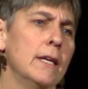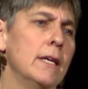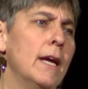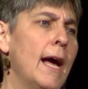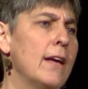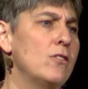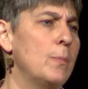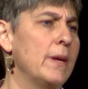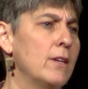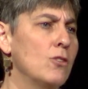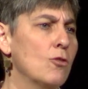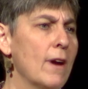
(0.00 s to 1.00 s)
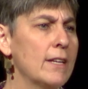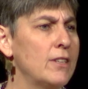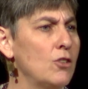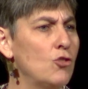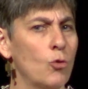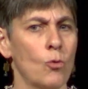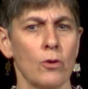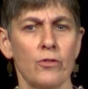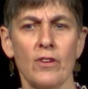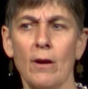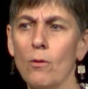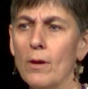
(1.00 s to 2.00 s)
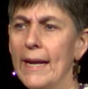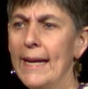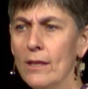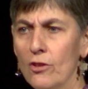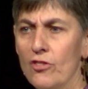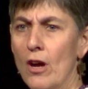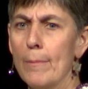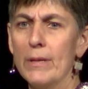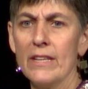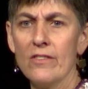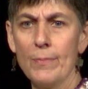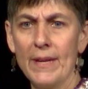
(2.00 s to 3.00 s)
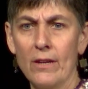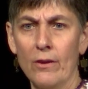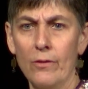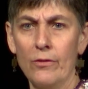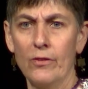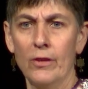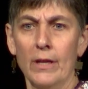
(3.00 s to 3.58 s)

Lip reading: has been directed towards our English dominant speakers,